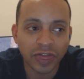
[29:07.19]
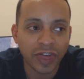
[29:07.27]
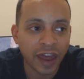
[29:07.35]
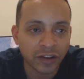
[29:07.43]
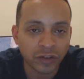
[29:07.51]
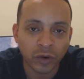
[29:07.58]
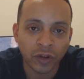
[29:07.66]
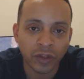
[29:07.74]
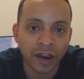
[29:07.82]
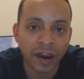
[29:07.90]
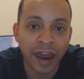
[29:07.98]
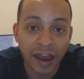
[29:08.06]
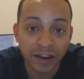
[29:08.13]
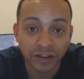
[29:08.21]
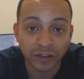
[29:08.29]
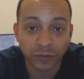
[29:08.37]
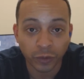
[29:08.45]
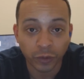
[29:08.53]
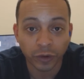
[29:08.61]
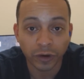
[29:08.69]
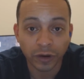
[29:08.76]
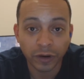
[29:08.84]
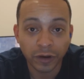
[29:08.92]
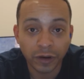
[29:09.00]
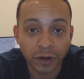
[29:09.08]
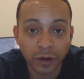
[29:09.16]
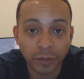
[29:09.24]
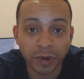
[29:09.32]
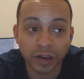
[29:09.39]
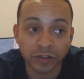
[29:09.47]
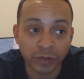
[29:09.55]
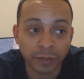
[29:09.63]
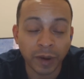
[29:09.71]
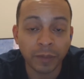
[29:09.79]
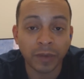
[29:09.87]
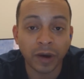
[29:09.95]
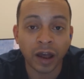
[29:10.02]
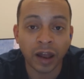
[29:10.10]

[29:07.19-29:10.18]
That's all they're asking for because remember,